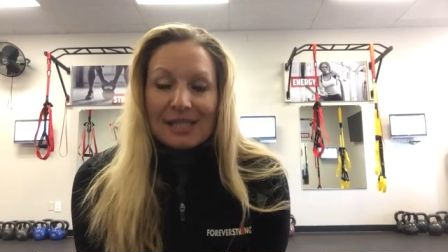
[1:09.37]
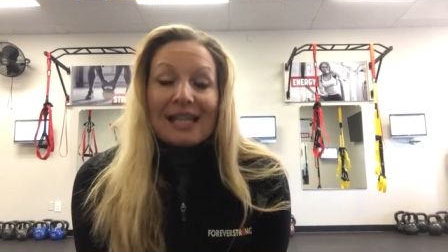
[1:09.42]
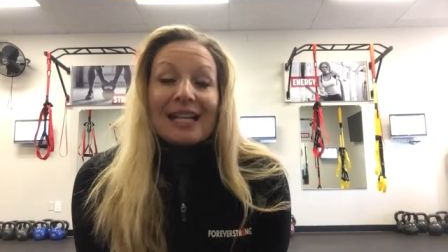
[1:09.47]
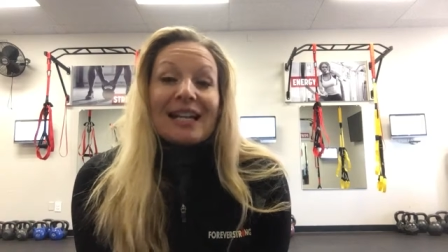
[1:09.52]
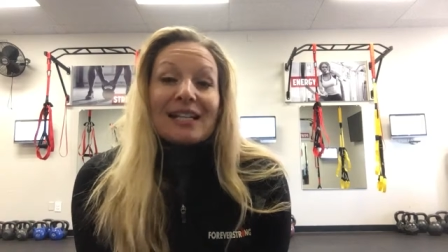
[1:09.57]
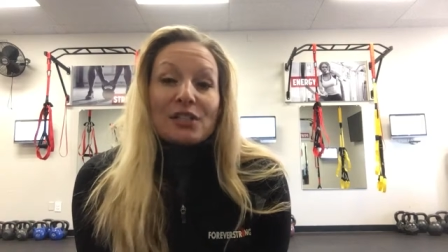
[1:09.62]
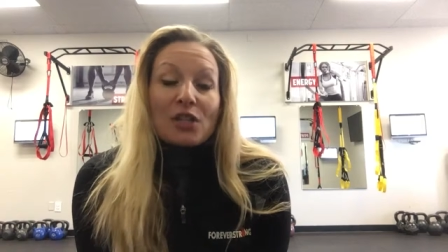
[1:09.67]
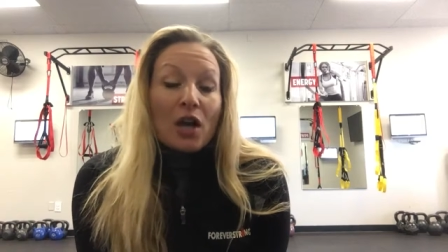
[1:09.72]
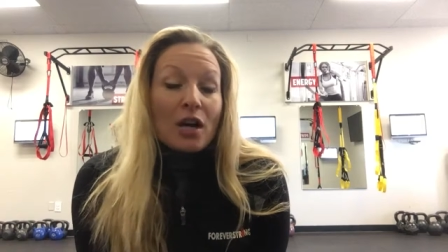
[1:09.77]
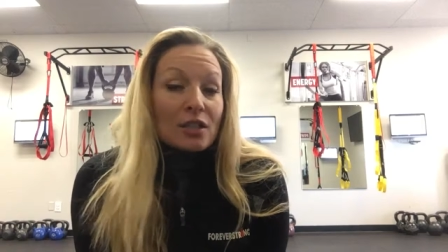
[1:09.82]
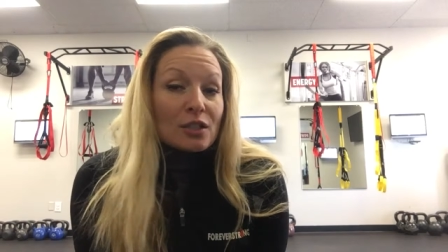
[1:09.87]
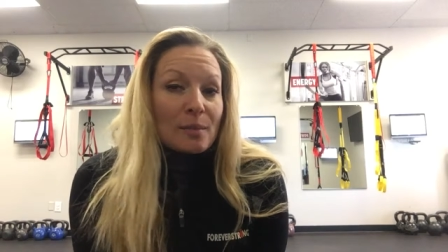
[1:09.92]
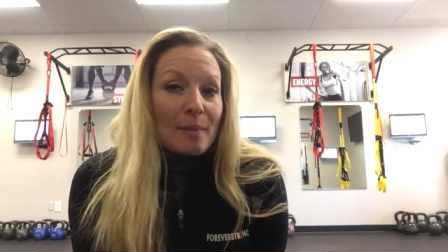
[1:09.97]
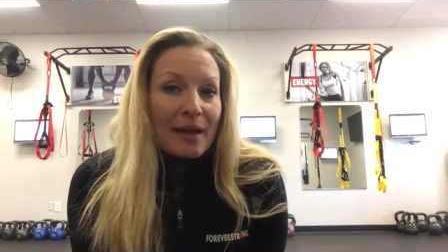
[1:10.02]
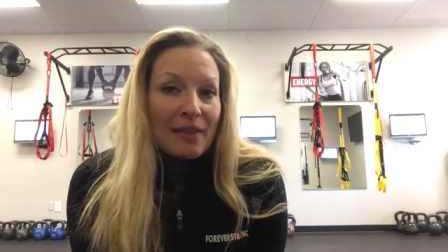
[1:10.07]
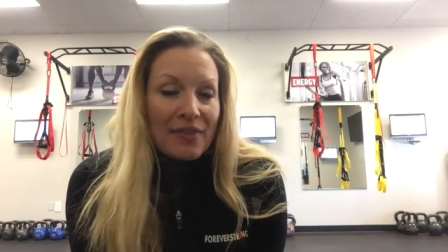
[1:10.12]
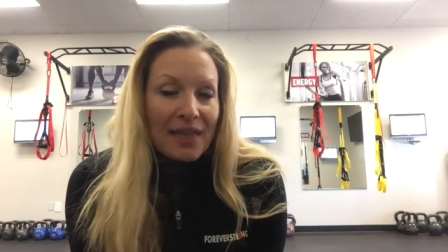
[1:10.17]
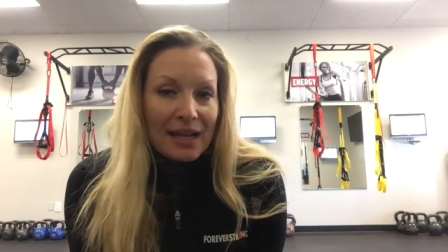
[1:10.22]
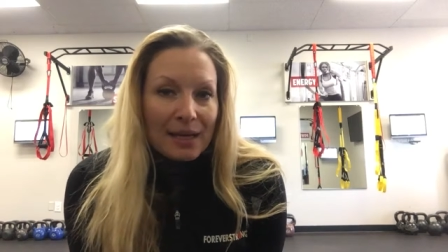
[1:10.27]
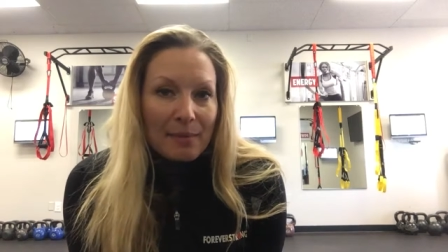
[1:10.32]
and I talked
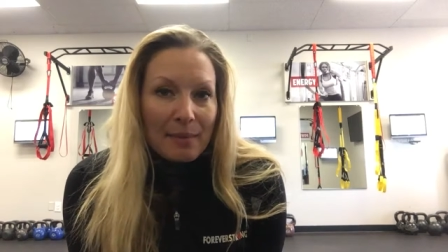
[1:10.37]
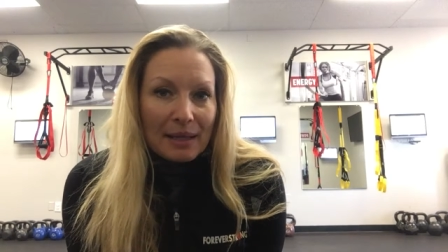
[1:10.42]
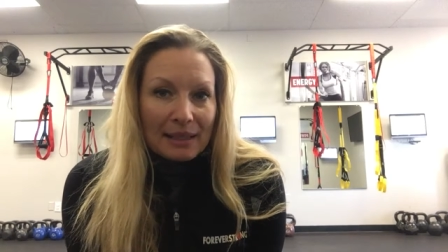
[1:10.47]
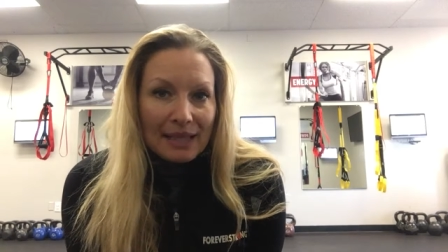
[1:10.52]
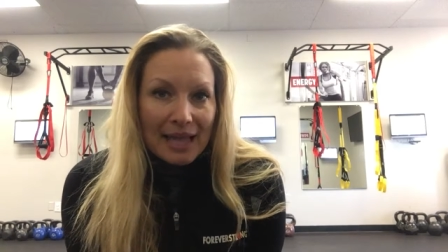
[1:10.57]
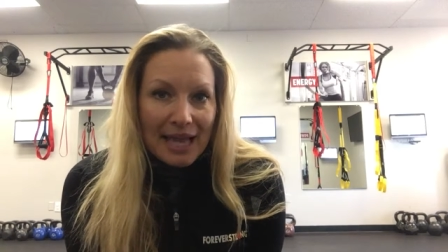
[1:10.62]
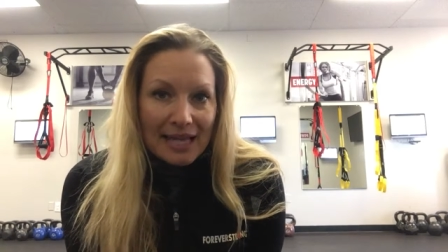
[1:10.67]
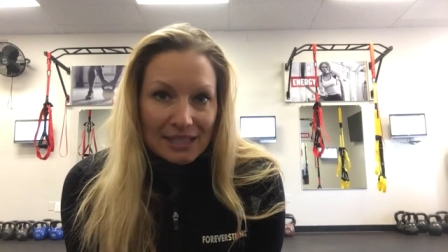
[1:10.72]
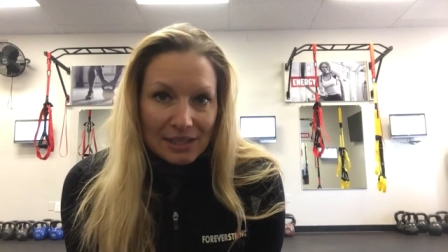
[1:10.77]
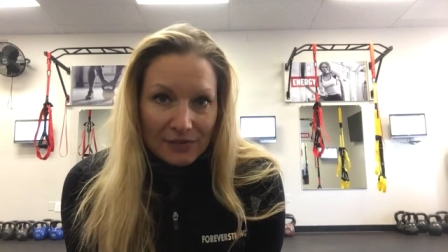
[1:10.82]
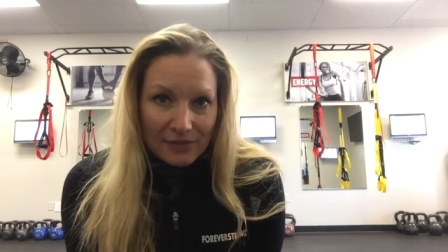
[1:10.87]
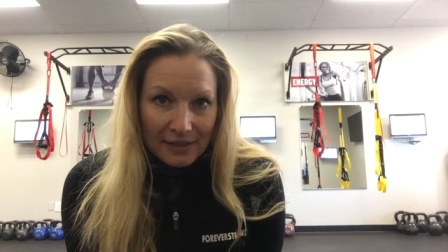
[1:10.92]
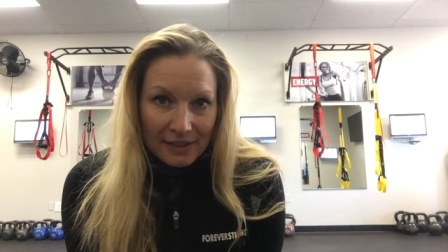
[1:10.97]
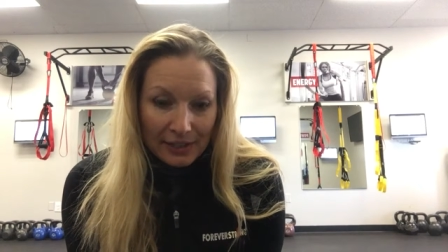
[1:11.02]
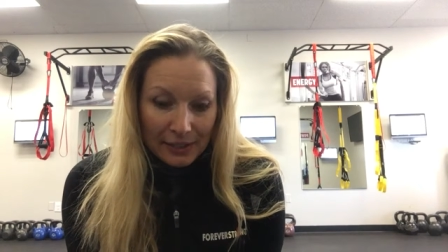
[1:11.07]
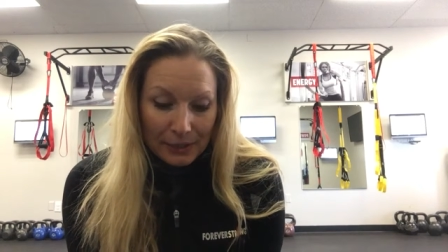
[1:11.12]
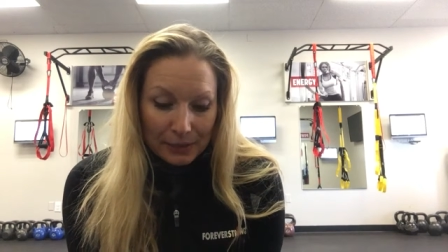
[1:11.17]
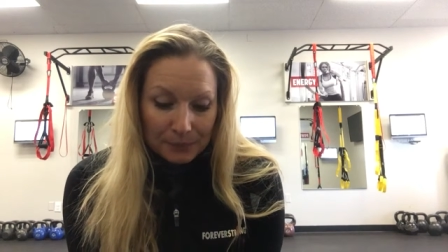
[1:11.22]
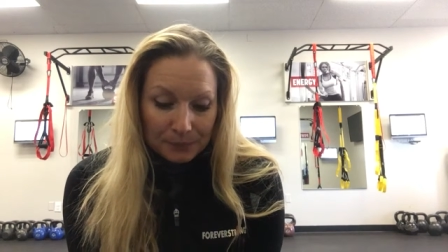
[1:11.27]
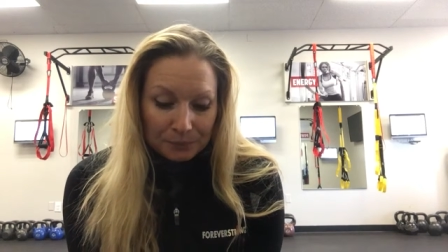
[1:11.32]
about that in my last
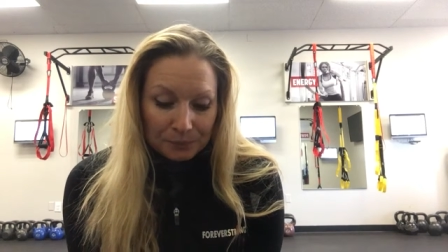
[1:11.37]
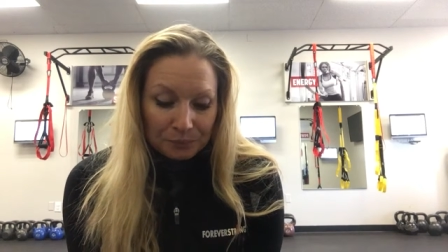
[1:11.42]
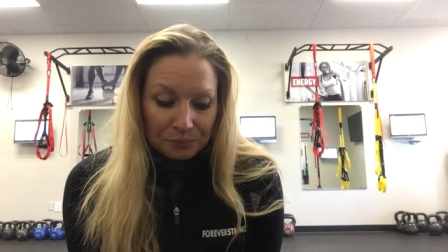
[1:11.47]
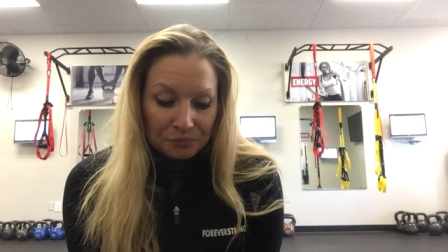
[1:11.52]
video.